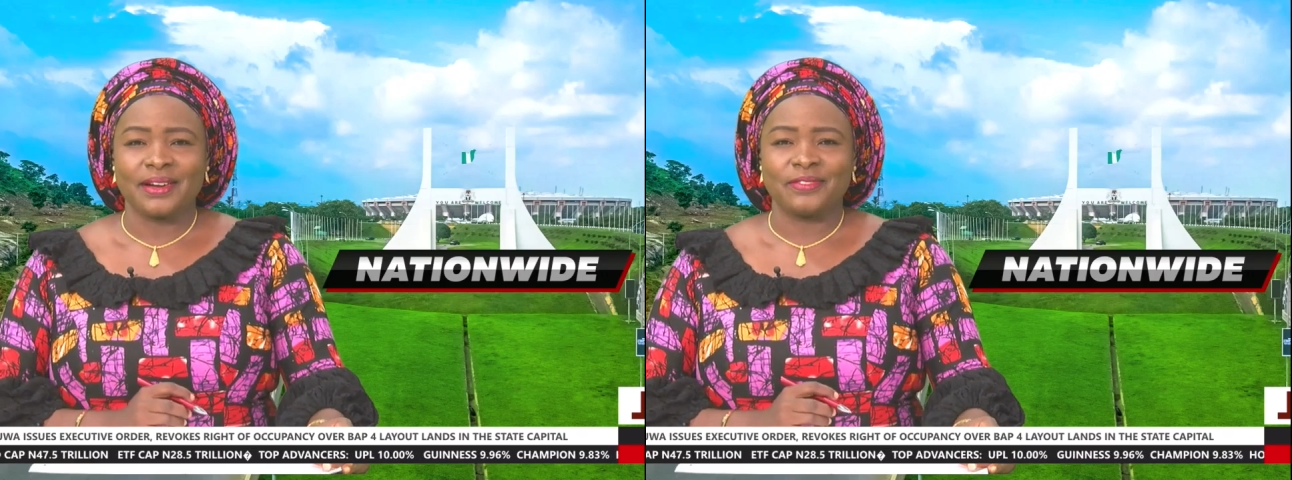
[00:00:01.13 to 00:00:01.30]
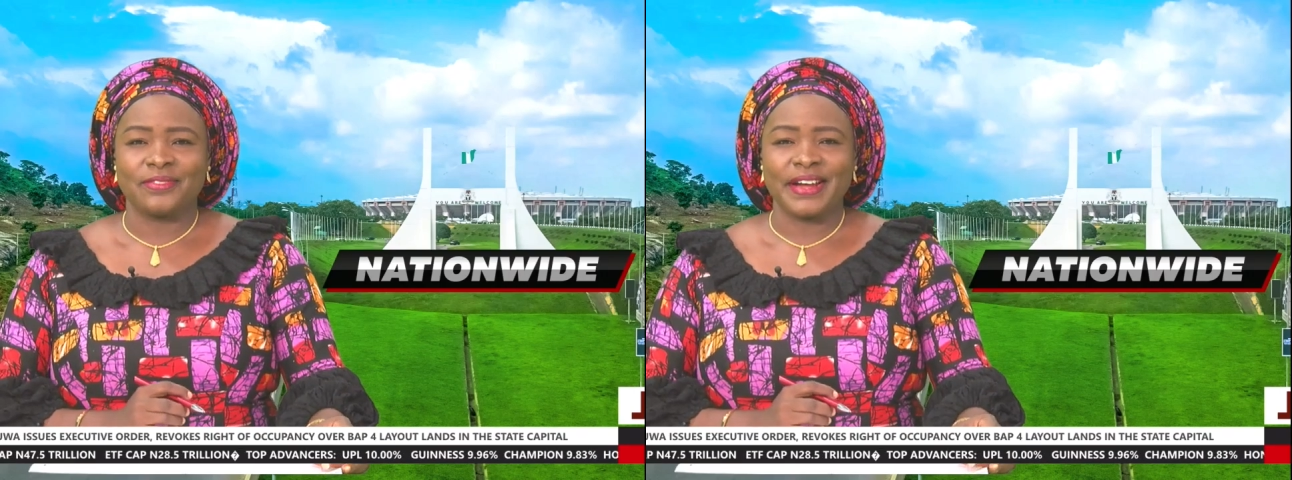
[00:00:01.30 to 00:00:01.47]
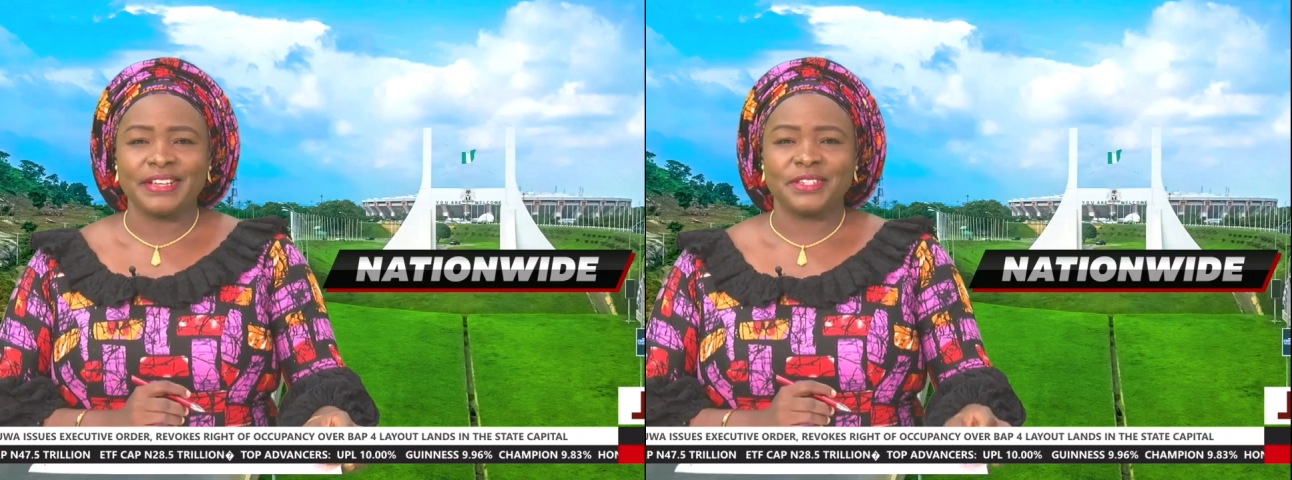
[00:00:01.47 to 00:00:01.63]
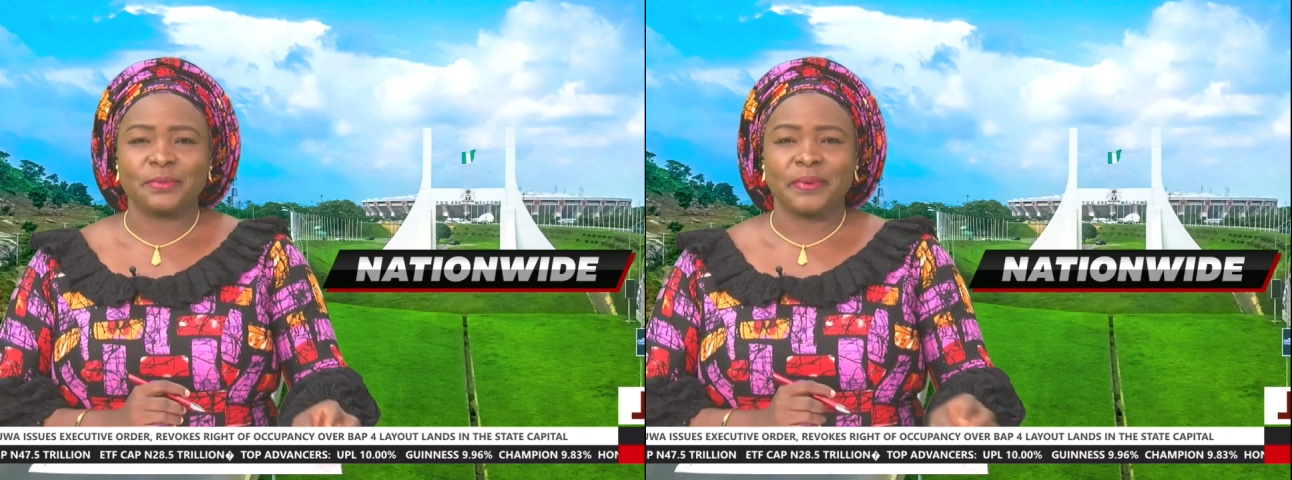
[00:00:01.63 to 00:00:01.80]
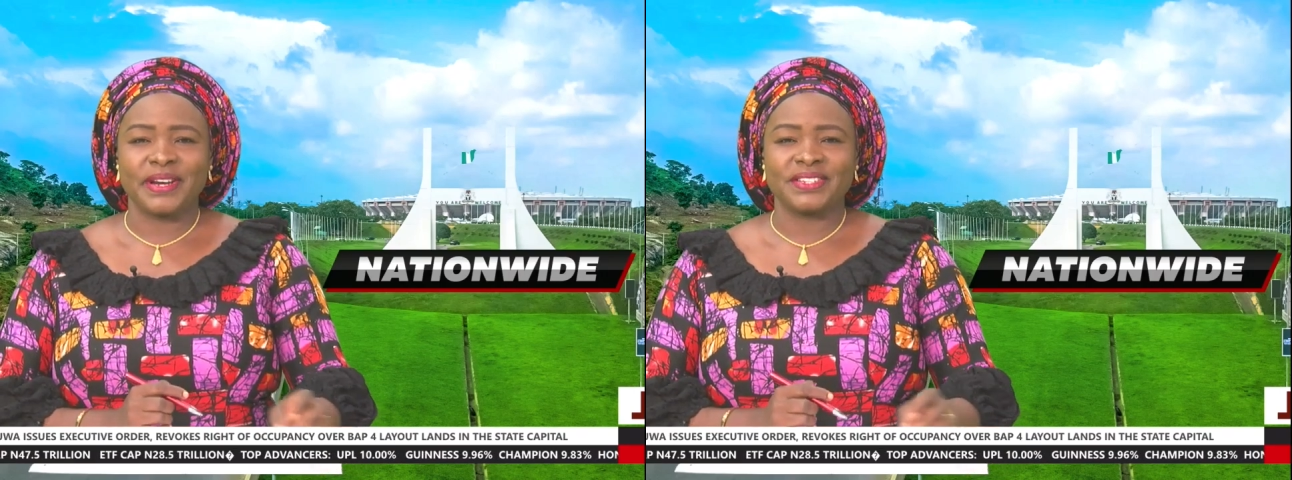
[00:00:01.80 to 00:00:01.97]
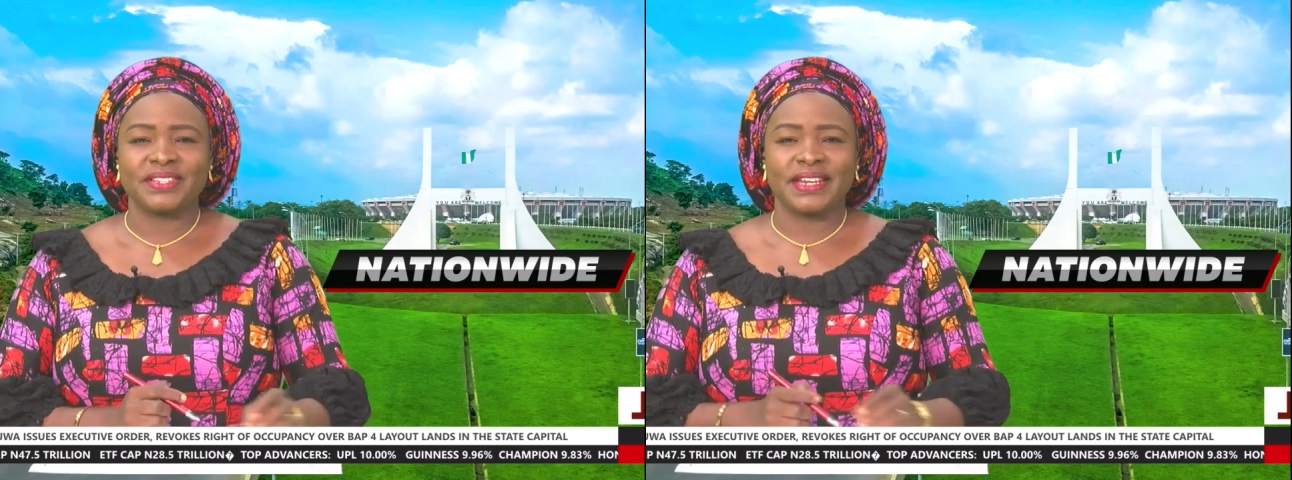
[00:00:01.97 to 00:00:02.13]

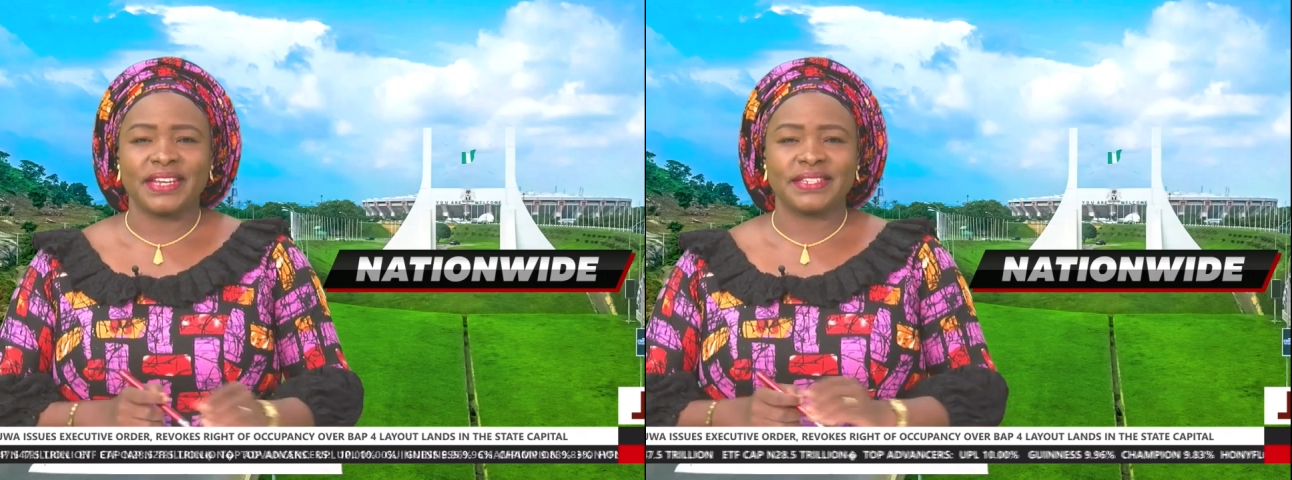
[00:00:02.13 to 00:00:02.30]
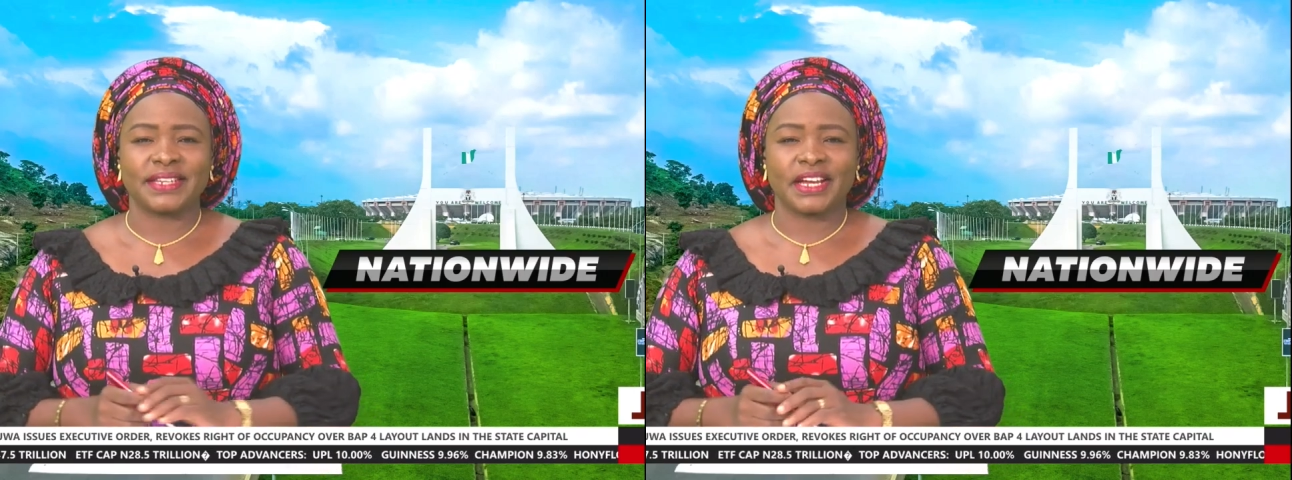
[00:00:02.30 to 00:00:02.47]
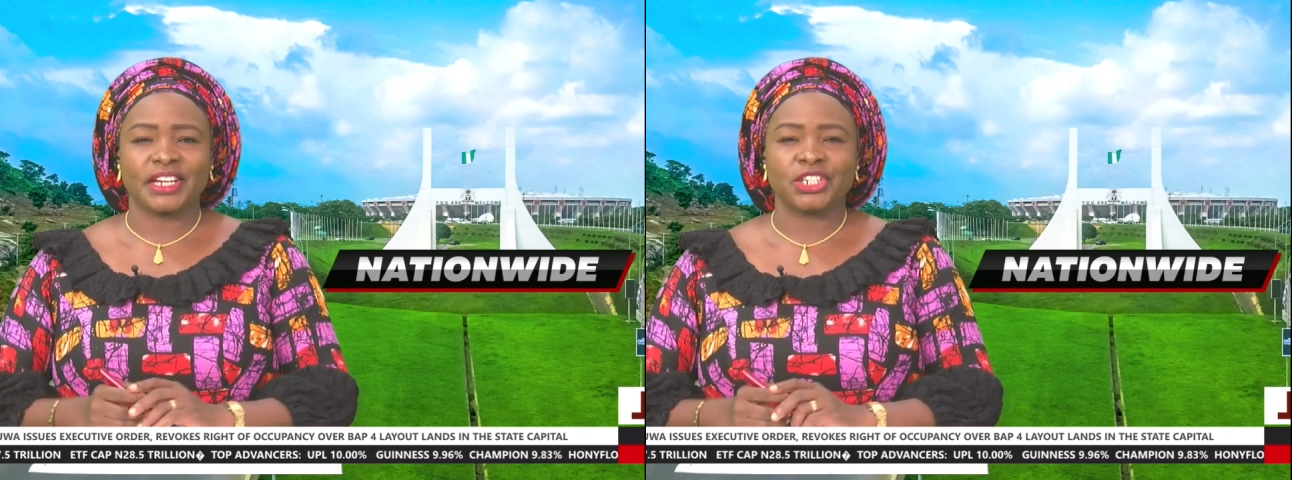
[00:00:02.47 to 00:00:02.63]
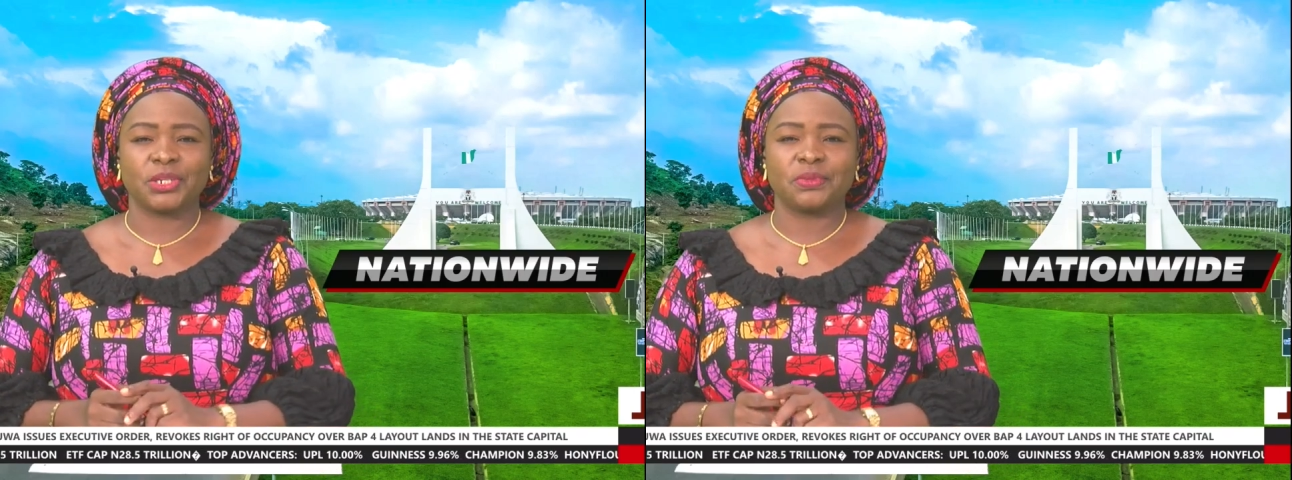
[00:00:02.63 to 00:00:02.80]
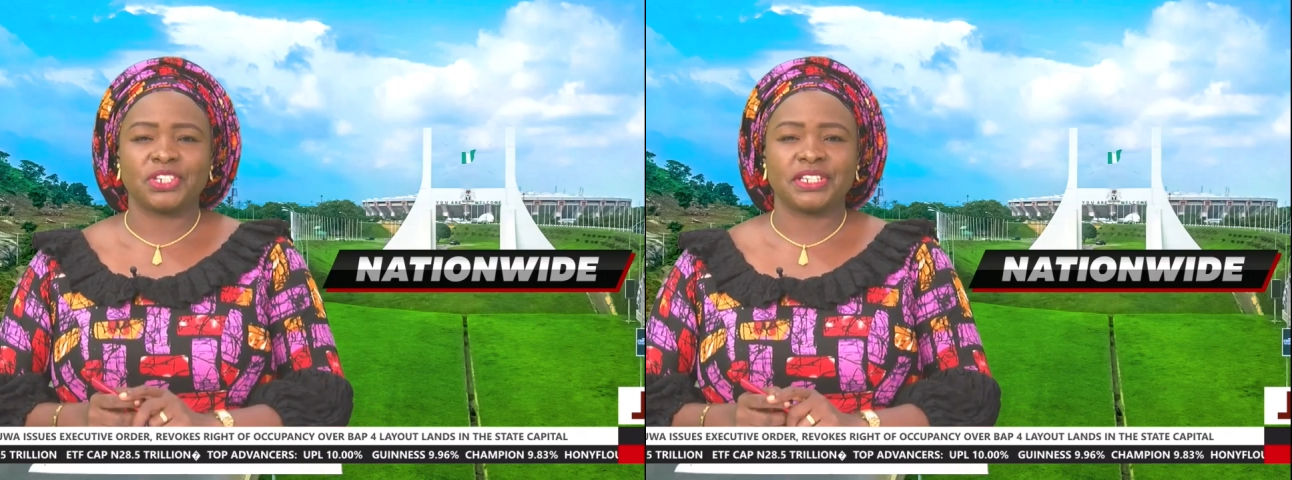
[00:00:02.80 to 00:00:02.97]
Vice President Kashim